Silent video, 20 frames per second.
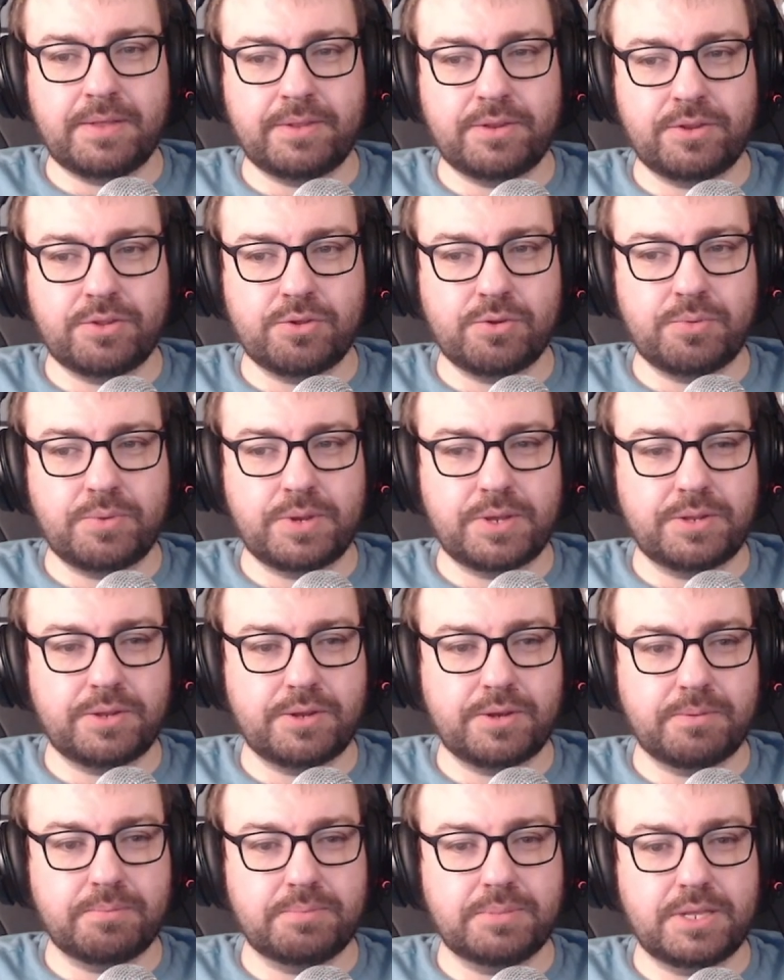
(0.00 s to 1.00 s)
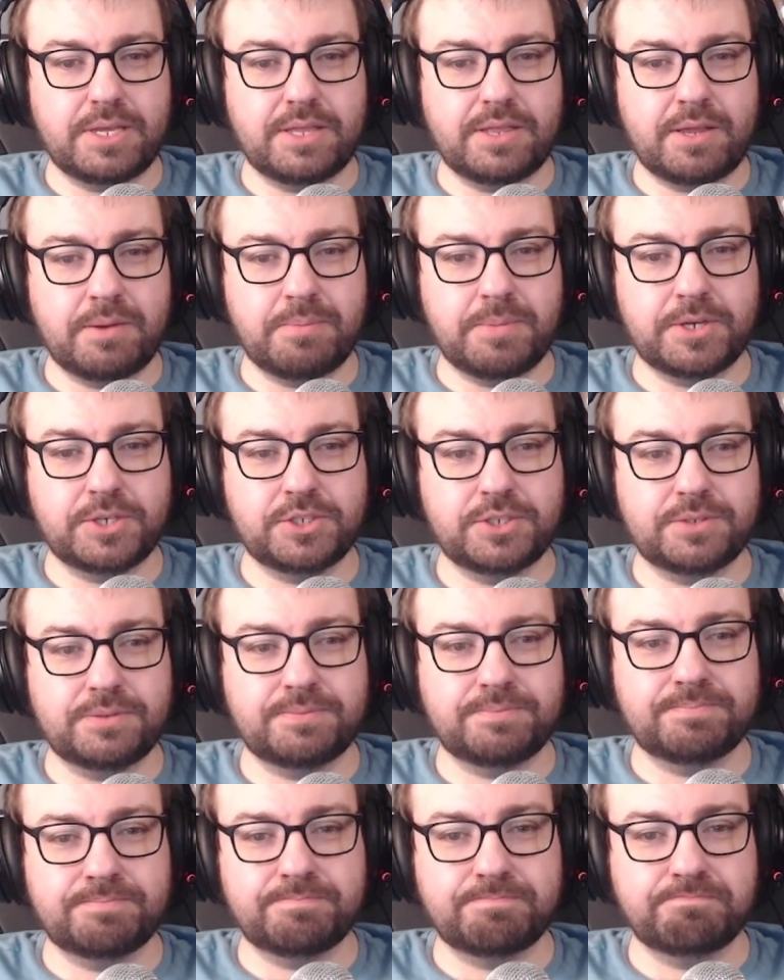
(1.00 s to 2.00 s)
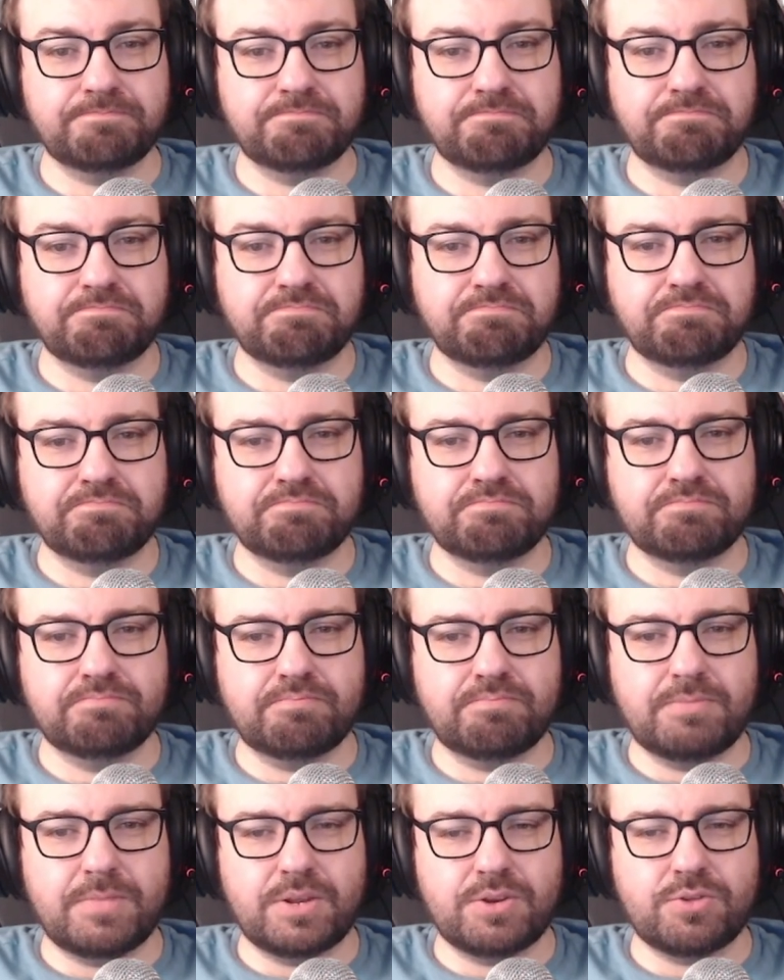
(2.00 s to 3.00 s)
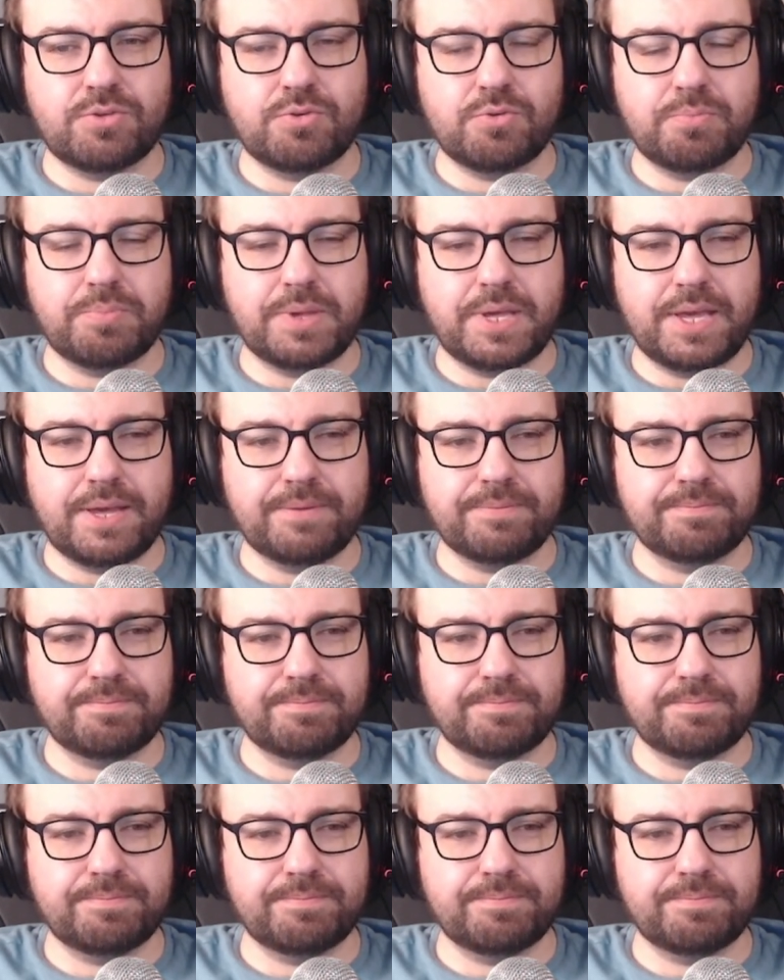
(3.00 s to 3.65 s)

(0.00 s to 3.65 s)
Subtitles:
and Zoe to complete their mission, then so be it.